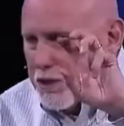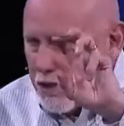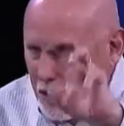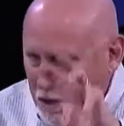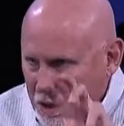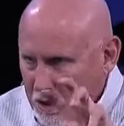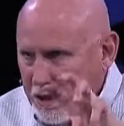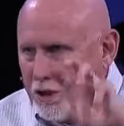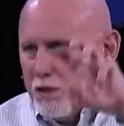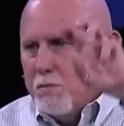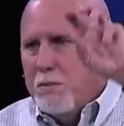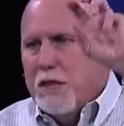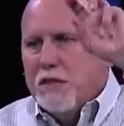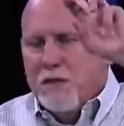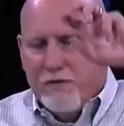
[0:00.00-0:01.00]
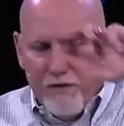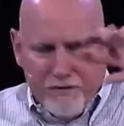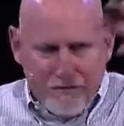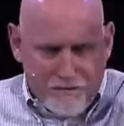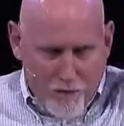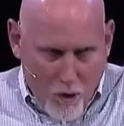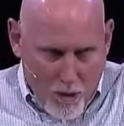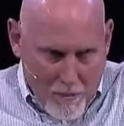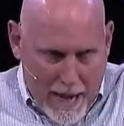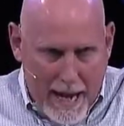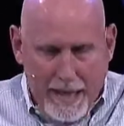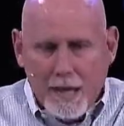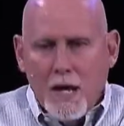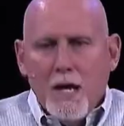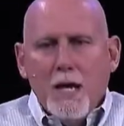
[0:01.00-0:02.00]
Eternally, you'll be a different
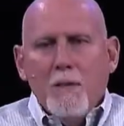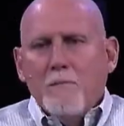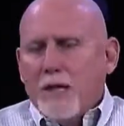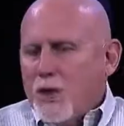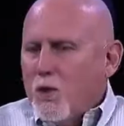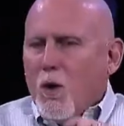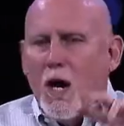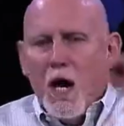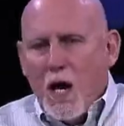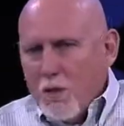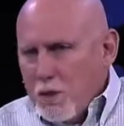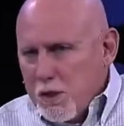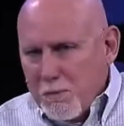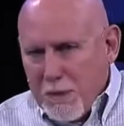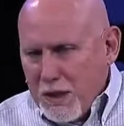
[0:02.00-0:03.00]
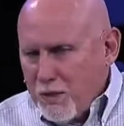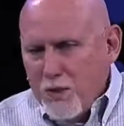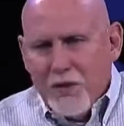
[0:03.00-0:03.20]
format, but you will always be you.